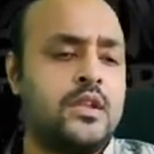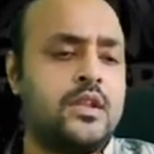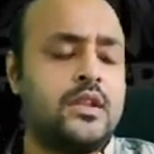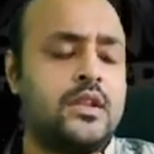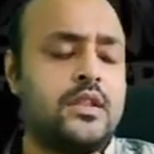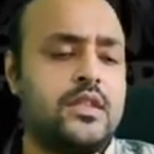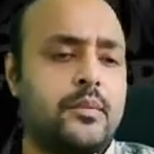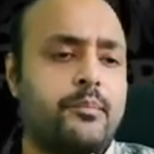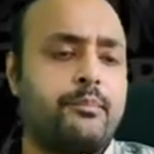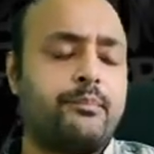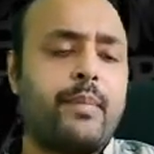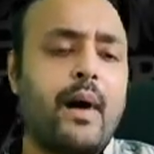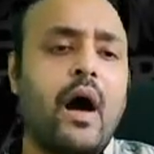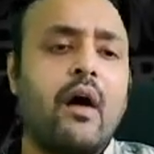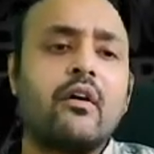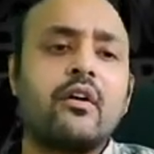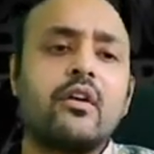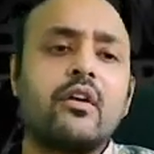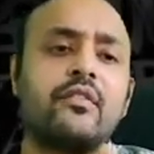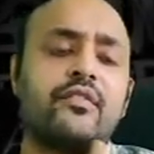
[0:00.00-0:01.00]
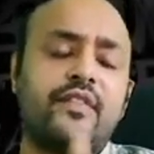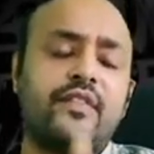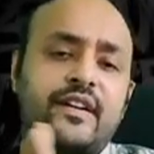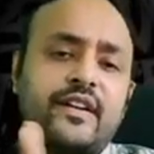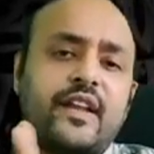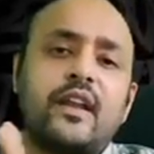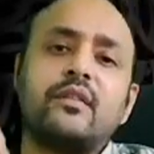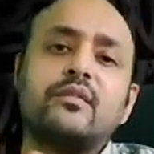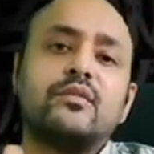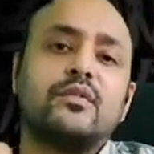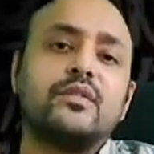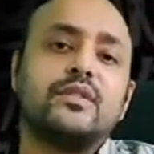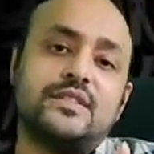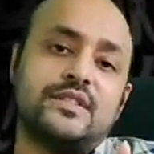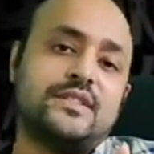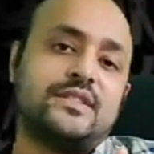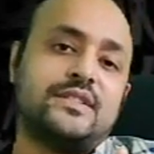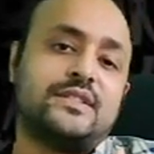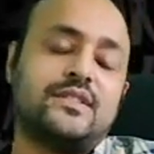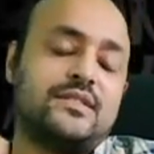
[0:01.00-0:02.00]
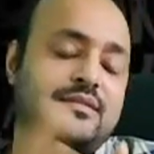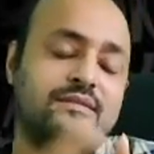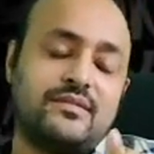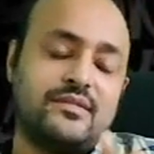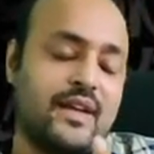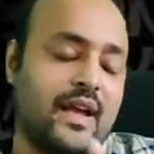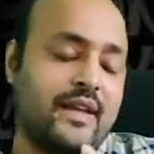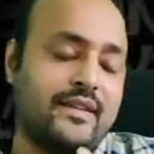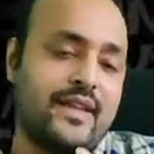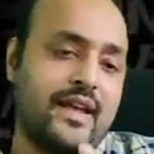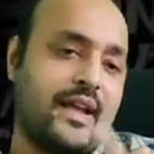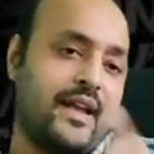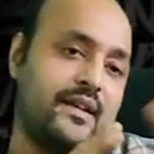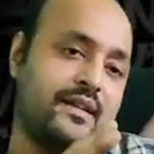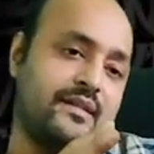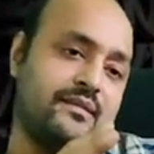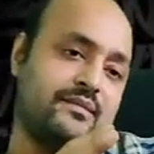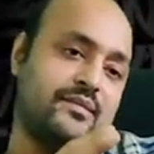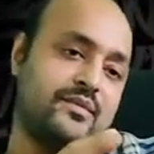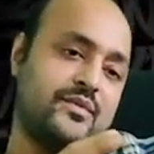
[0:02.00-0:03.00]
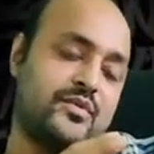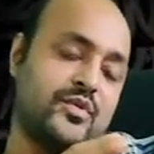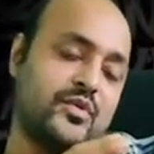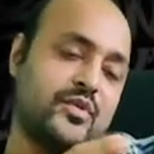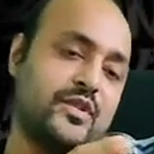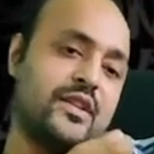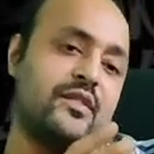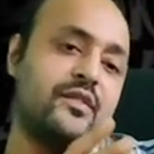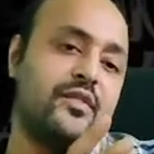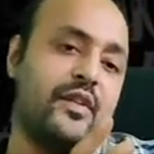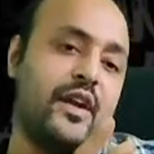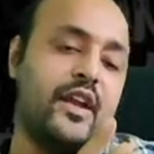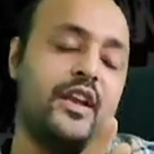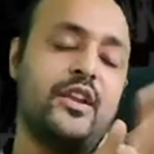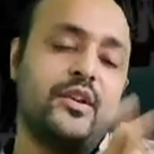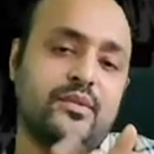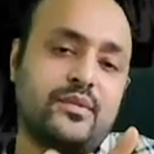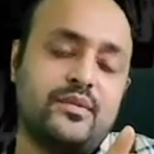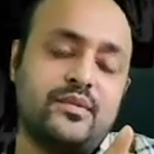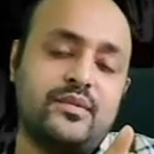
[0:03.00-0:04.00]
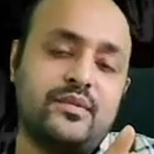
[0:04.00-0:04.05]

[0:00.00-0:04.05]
the power of written words, as I showed the video,